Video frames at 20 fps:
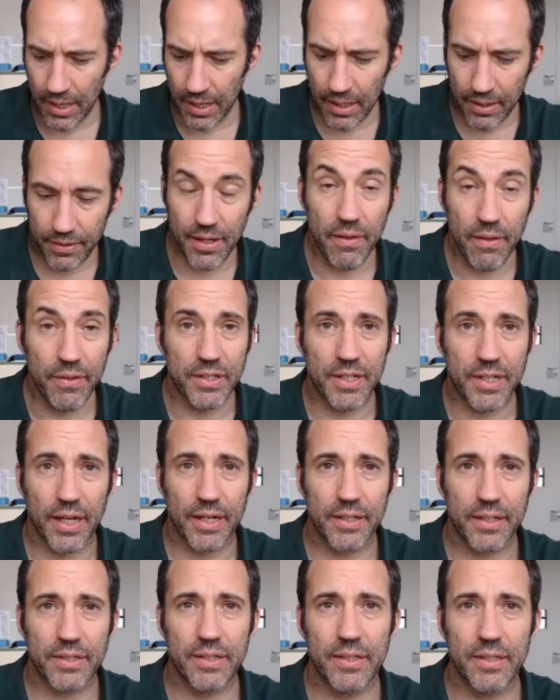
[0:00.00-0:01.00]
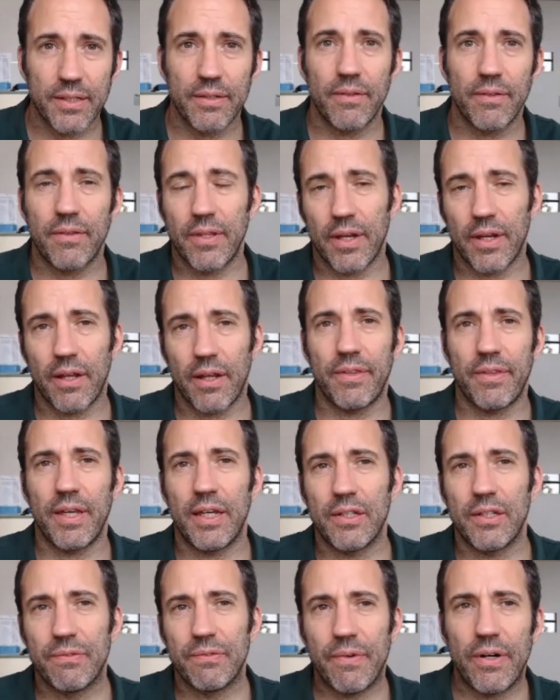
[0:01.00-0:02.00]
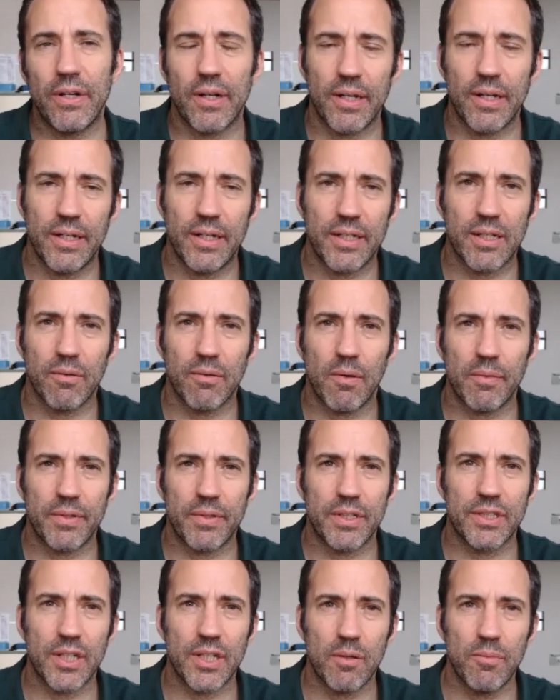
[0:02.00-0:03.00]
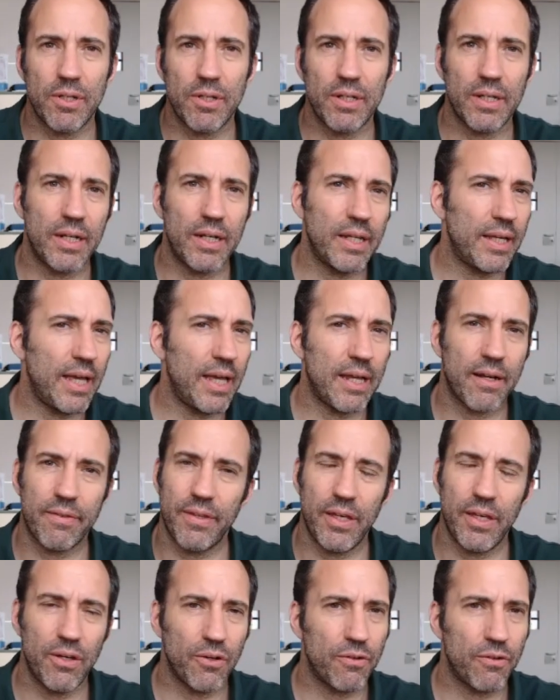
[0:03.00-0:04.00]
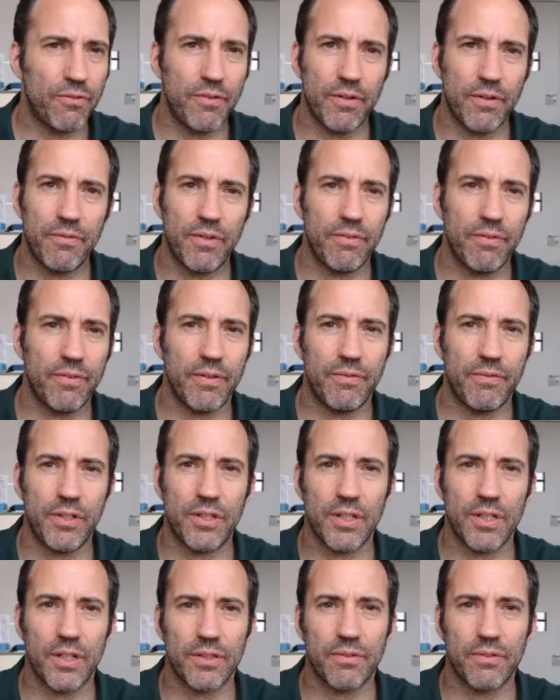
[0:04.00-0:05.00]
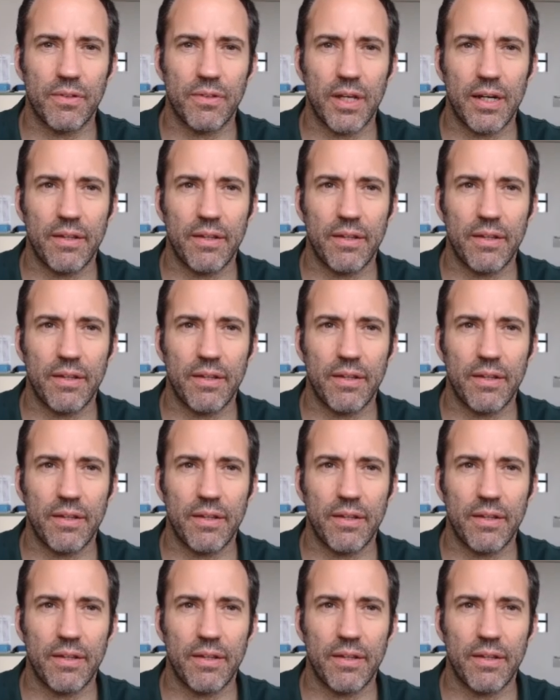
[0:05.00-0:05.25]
The other text that I think is very likely to come up this summer, and again I think you've got a 50-50 chance of getting